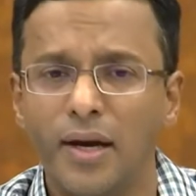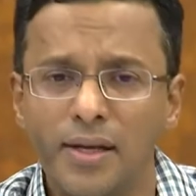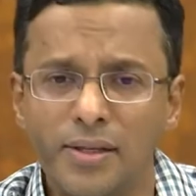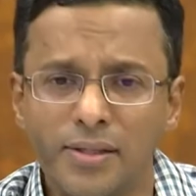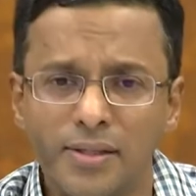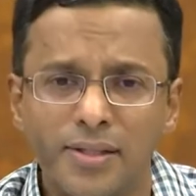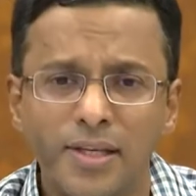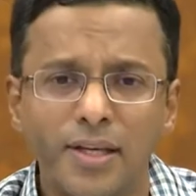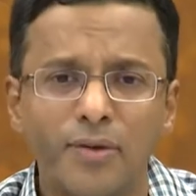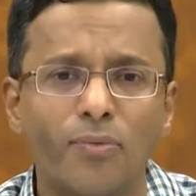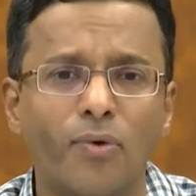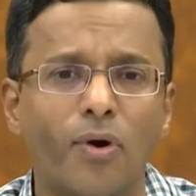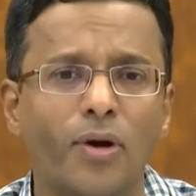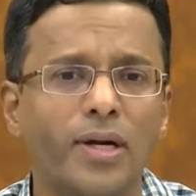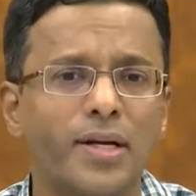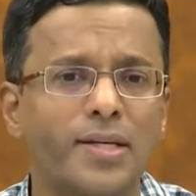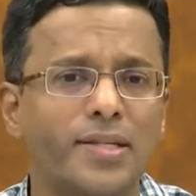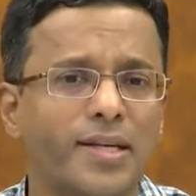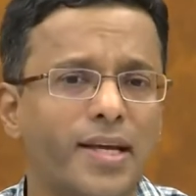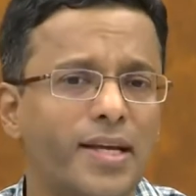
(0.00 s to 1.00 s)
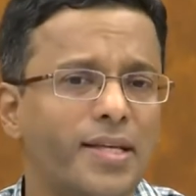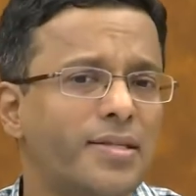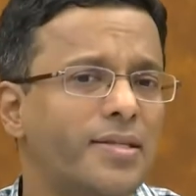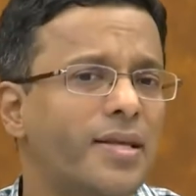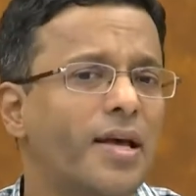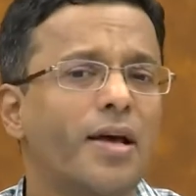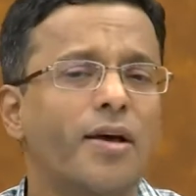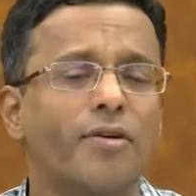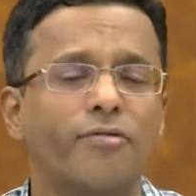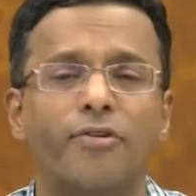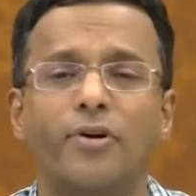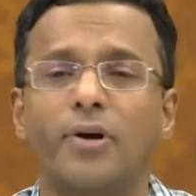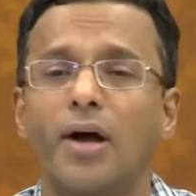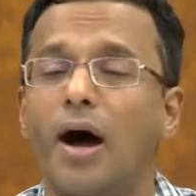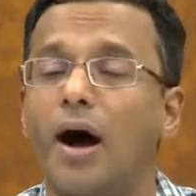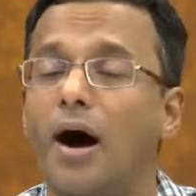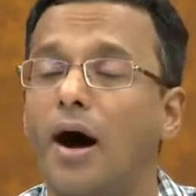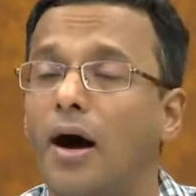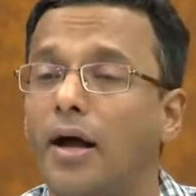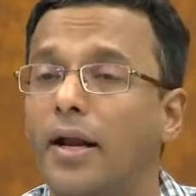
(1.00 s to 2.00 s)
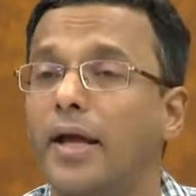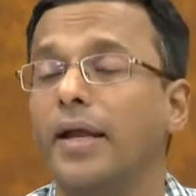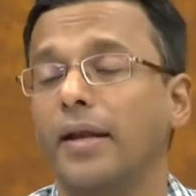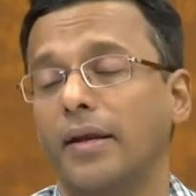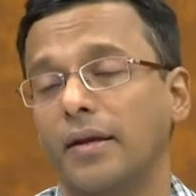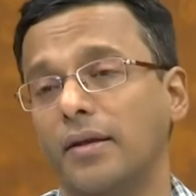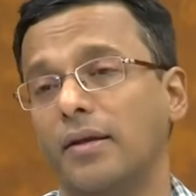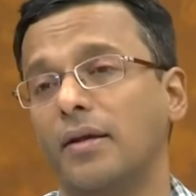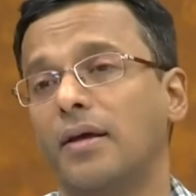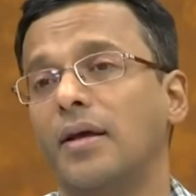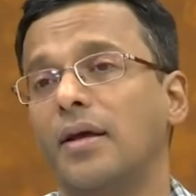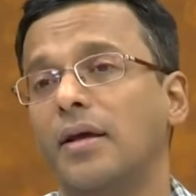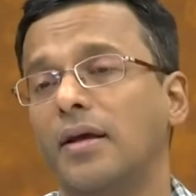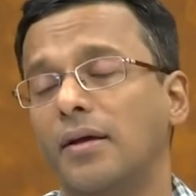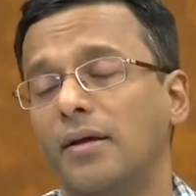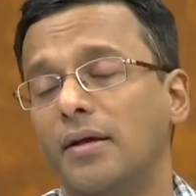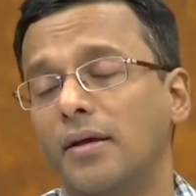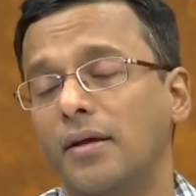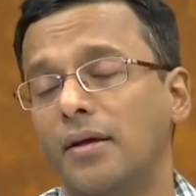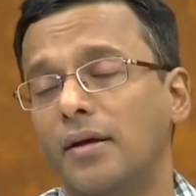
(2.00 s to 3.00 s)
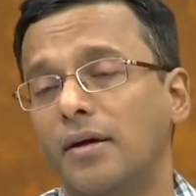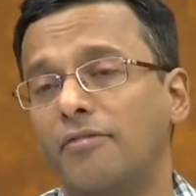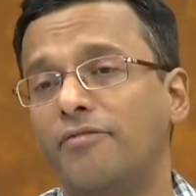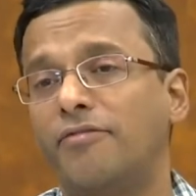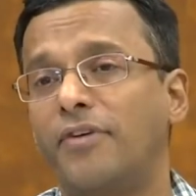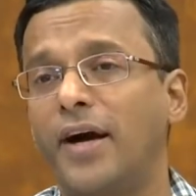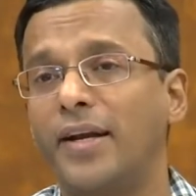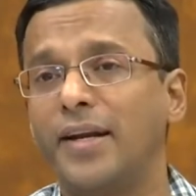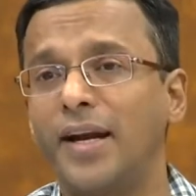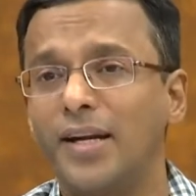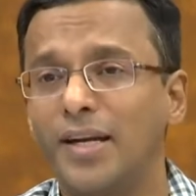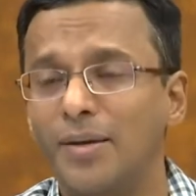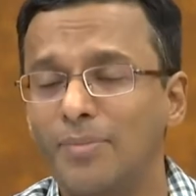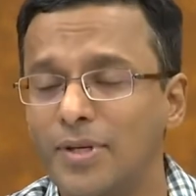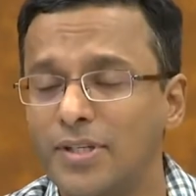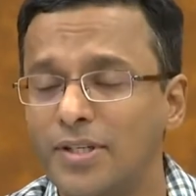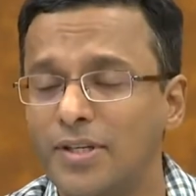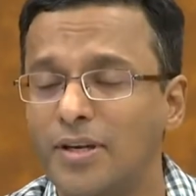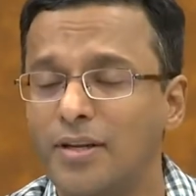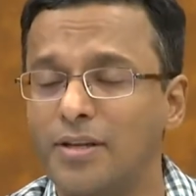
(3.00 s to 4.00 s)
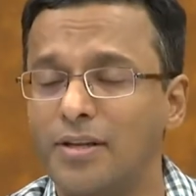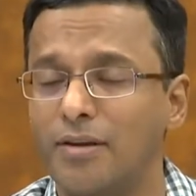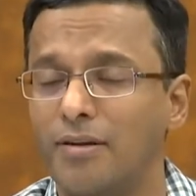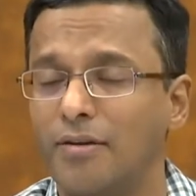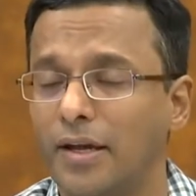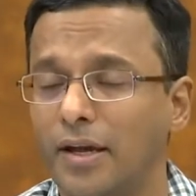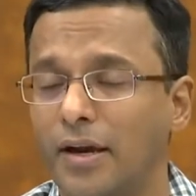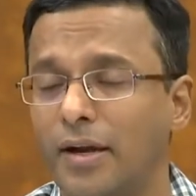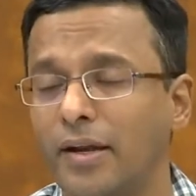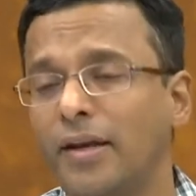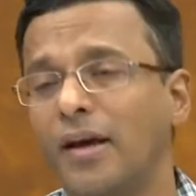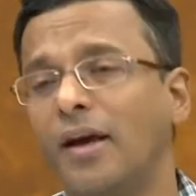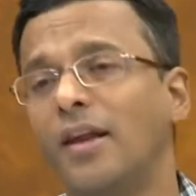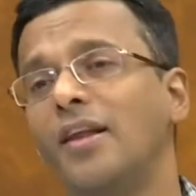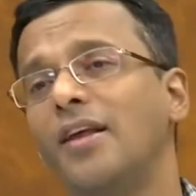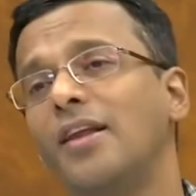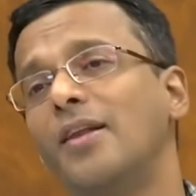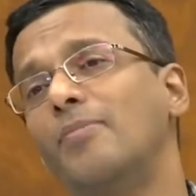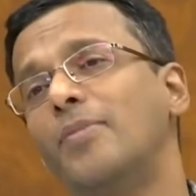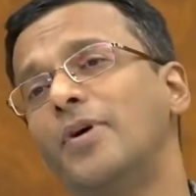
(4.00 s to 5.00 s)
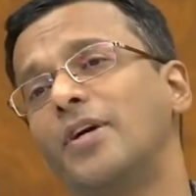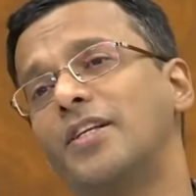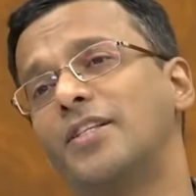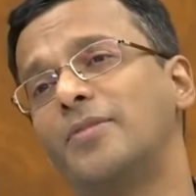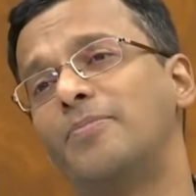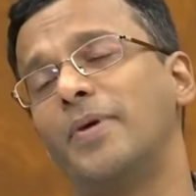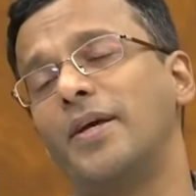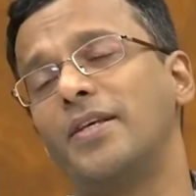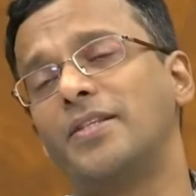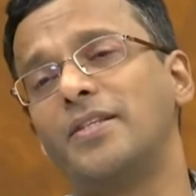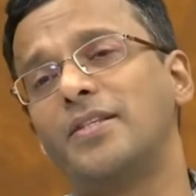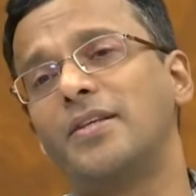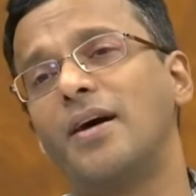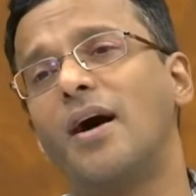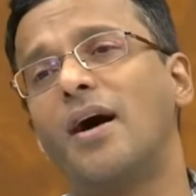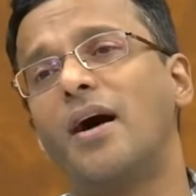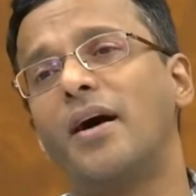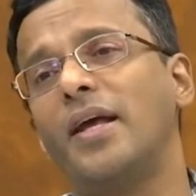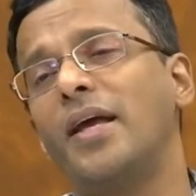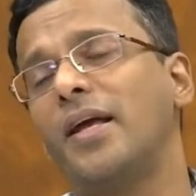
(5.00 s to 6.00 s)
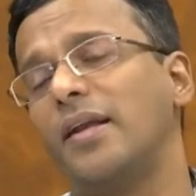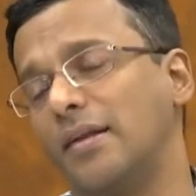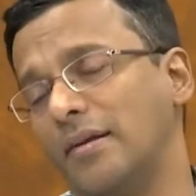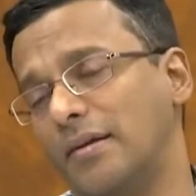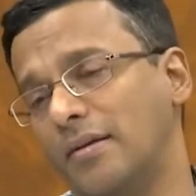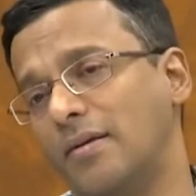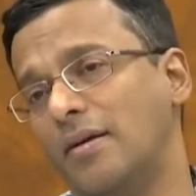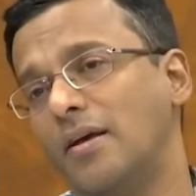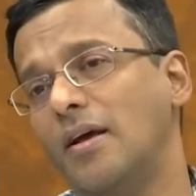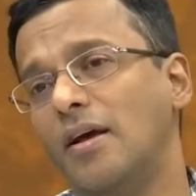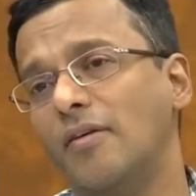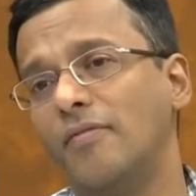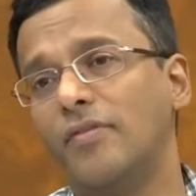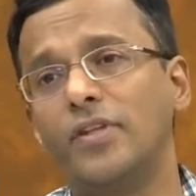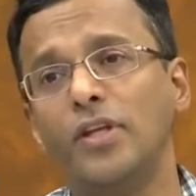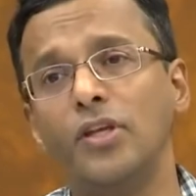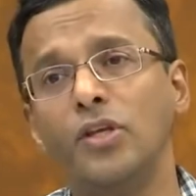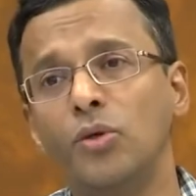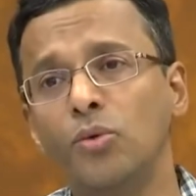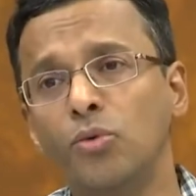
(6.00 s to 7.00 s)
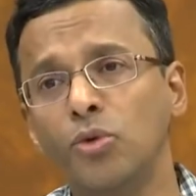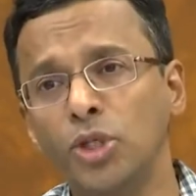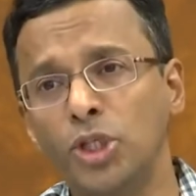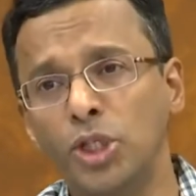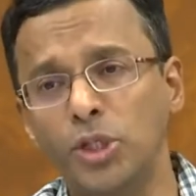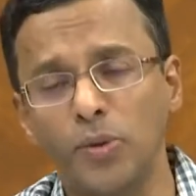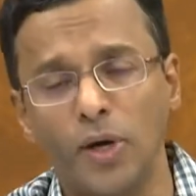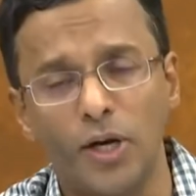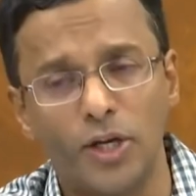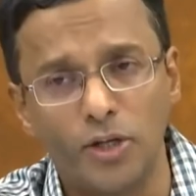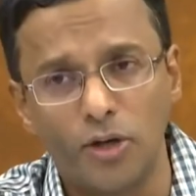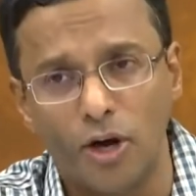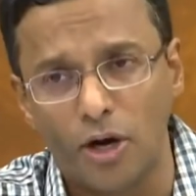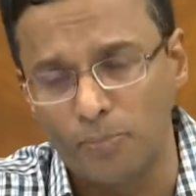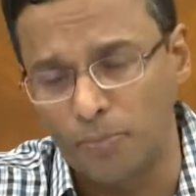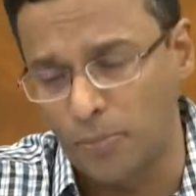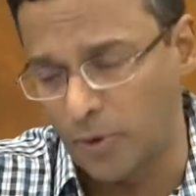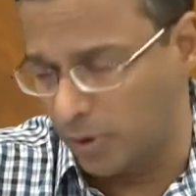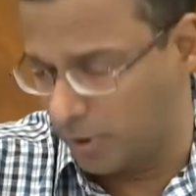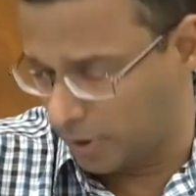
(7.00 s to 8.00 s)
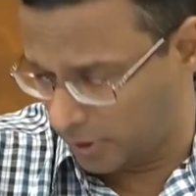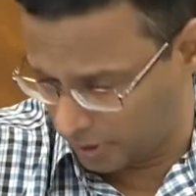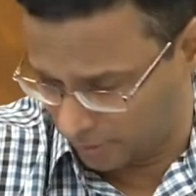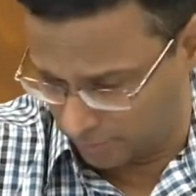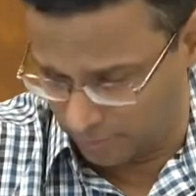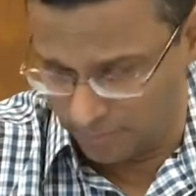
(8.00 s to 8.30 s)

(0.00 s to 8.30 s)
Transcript: us see what it says for Rn. Finite dimensional real Hilbert space is Rn with the usual dot product.